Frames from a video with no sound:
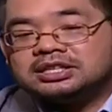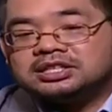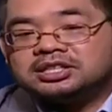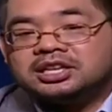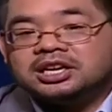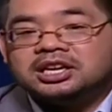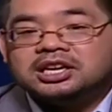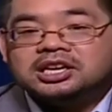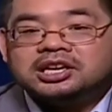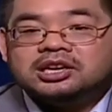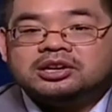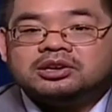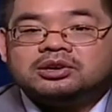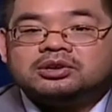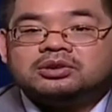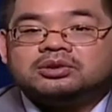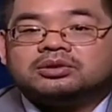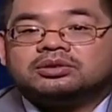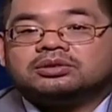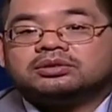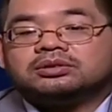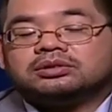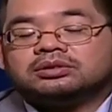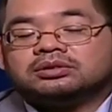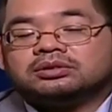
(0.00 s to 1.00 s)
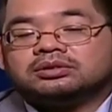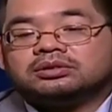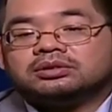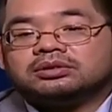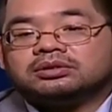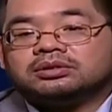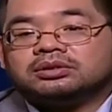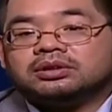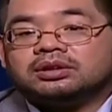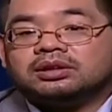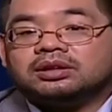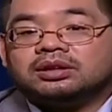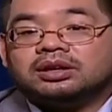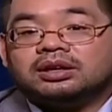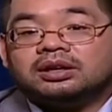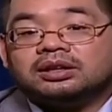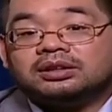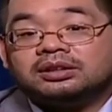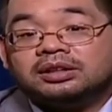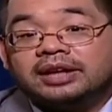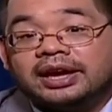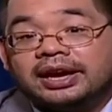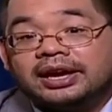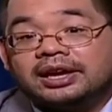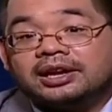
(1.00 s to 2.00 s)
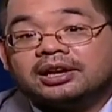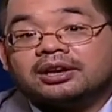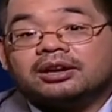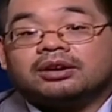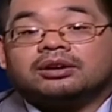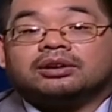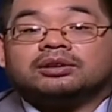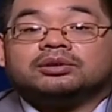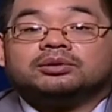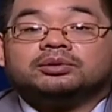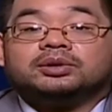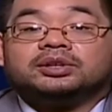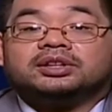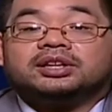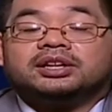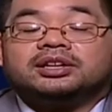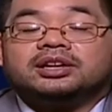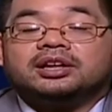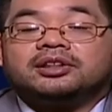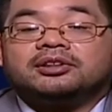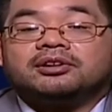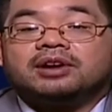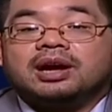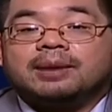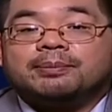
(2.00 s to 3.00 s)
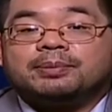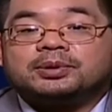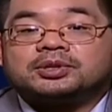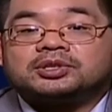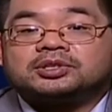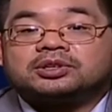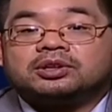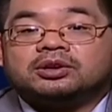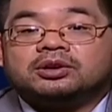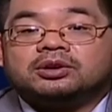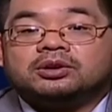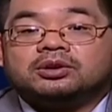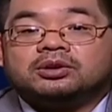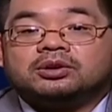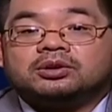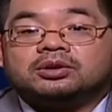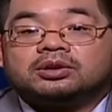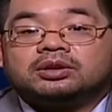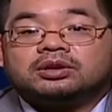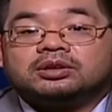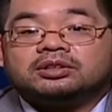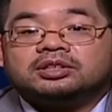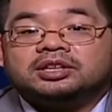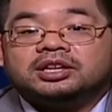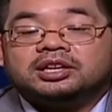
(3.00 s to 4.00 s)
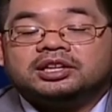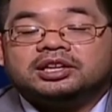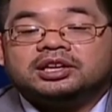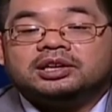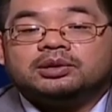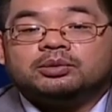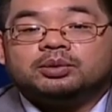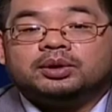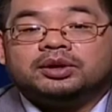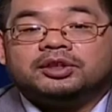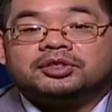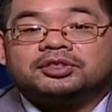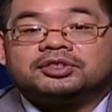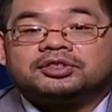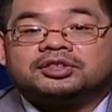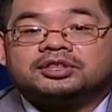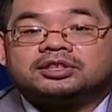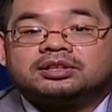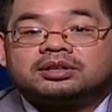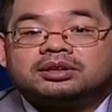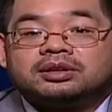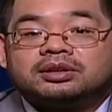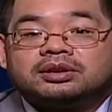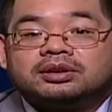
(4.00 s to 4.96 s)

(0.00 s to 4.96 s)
continue later with another episode dealing with